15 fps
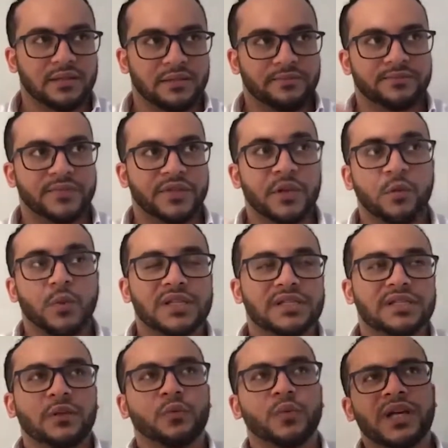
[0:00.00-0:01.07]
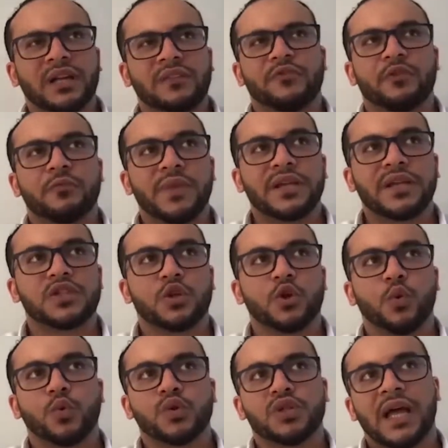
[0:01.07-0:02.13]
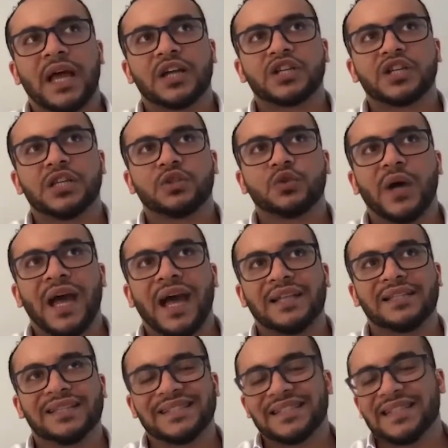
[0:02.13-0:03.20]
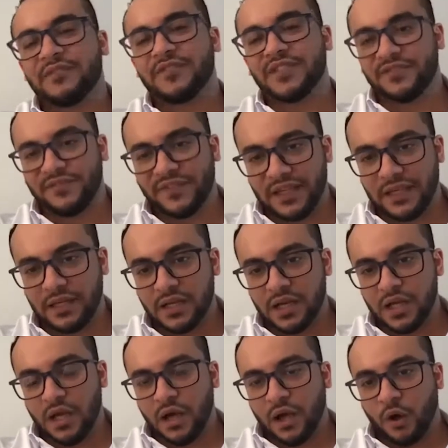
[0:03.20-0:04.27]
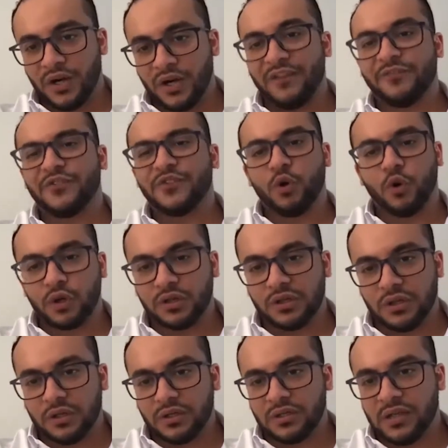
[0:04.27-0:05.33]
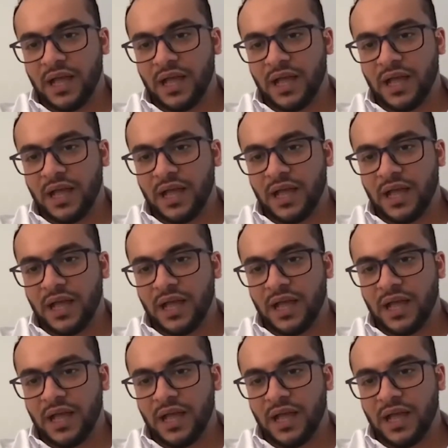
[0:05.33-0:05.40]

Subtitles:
request that we got from Mexico was actually to add service fee on every order.